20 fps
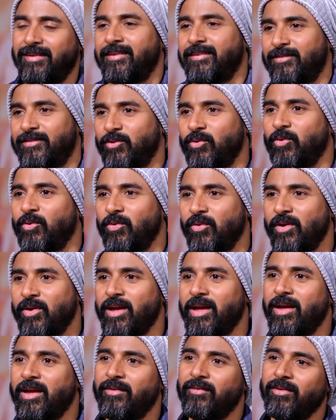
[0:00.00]
So,
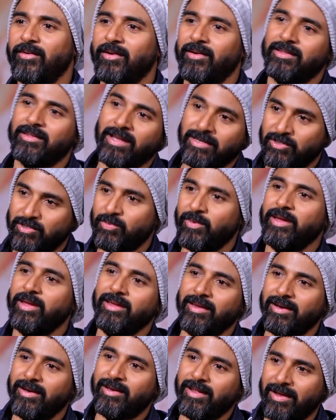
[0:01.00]
that's why
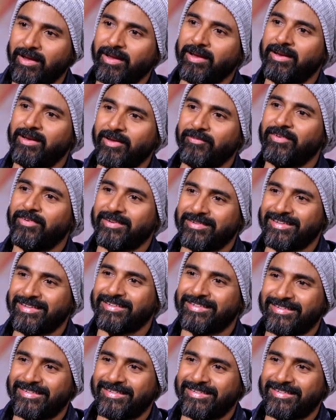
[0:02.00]
it affects us.